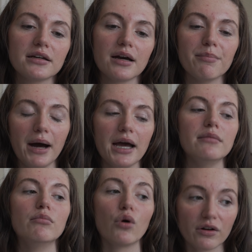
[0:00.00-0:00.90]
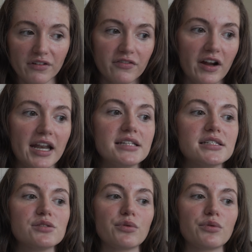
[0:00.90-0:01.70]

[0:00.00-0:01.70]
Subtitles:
combine more of our finances.